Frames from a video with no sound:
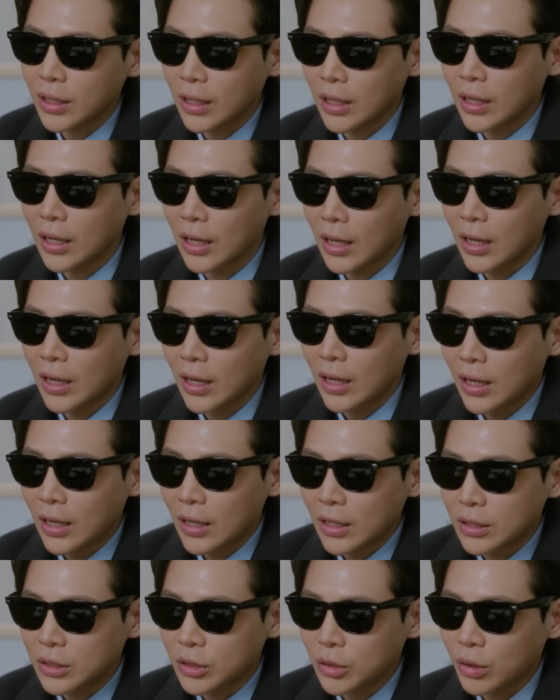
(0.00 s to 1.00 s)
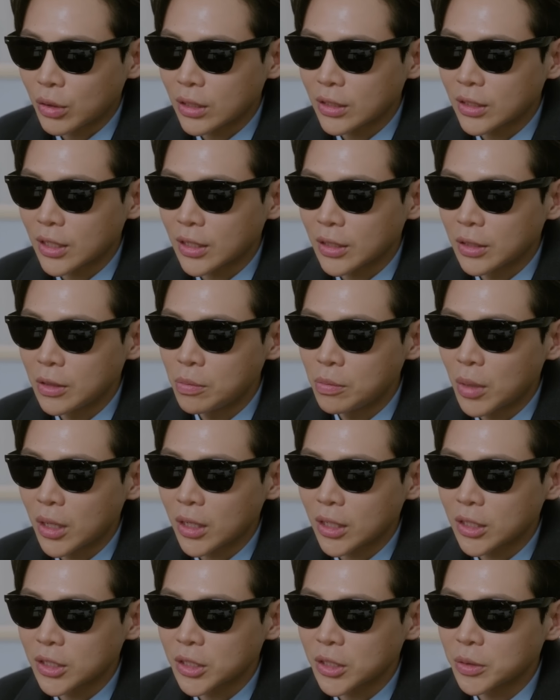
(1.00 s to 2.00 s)
He refuses to bear an innocent
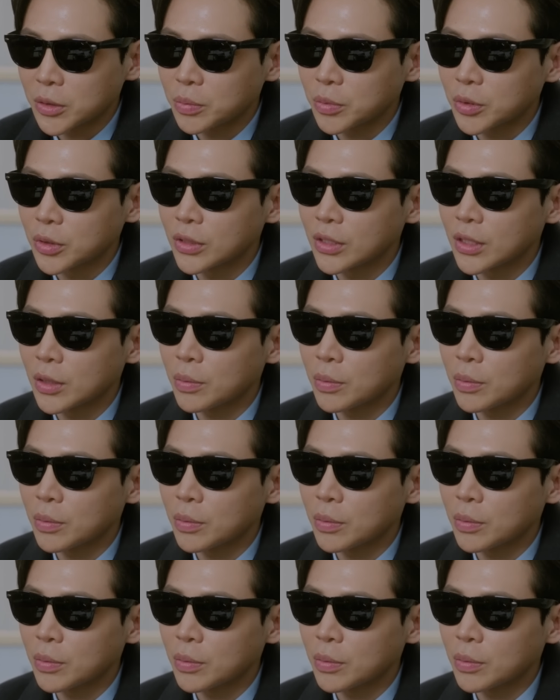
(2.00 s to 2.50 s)
person's blame.